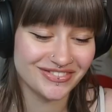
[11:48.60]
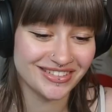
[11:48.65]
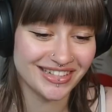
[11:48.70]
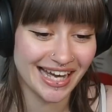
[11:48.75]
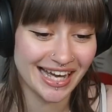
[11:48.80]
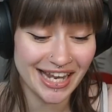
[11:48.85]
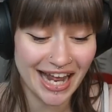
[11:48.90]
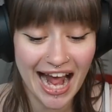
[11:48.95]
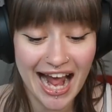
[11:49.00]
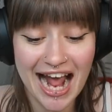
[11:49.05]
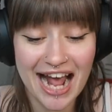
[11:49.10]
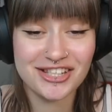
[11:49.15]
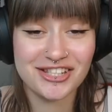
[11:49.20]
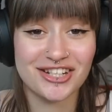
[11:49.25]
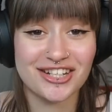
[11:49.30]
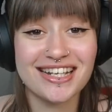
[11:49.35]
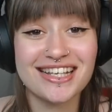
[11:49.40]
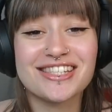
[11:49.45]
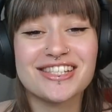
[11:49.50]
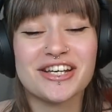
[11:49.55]
I
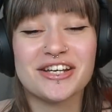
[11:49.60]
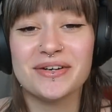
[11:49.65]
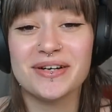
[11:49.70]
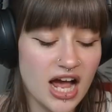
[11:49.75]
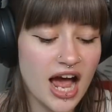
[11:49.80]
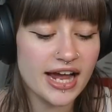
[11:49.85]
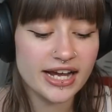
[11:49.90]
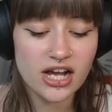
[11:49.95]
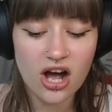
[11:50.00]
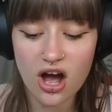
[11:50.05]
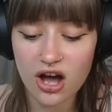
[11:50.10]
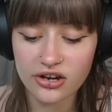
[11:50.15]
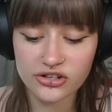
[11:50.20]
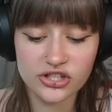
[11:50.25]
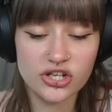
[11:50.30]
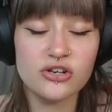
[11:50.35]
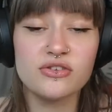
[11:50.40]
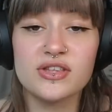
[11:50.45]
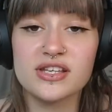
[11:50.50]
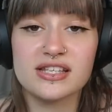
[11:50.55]
actually do. I can't
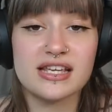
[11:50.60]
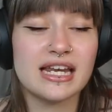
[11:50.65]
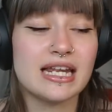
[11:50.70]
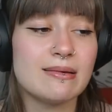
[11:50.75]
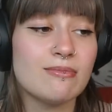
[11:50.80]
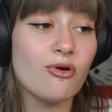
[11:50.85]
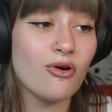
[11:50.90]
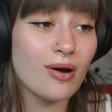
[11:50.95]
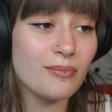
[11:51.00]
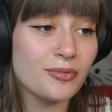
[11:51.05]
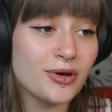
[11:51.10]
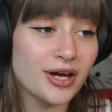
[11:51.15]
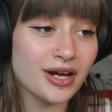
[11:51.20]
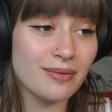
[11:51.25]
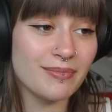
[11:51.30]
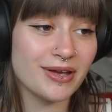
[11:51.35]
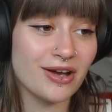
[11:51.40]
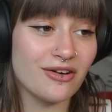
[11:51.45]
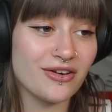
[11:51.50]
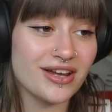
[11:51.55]
do this anymore, I'm gonna
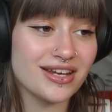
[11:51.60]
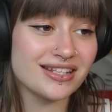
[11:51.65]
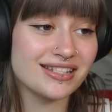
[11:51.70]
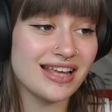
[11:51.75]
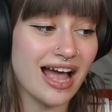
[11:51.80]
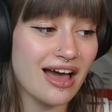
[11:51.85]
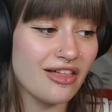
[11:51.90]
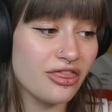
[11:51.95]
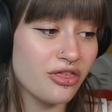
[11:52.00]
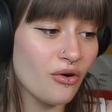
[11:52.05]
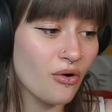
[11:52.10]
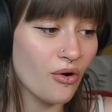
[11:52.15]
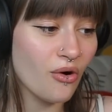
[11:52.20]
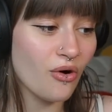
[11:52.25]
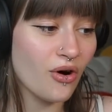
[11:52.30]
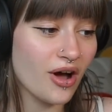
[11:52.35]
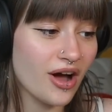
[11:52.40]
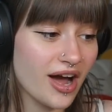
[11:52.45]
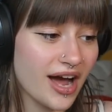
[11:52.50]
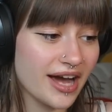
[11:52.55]
be honest. I
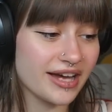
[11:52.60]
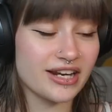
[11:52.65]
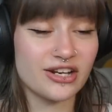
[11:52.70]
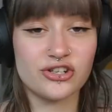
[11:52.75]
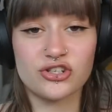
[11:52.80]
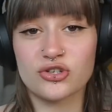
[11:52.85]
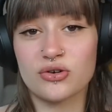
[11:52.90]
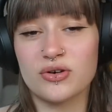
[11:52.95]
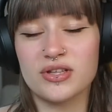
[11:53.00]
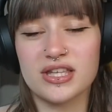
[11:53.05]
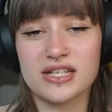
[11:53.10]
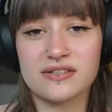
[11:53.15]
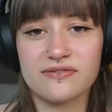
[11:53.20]
thought I'd enjoy this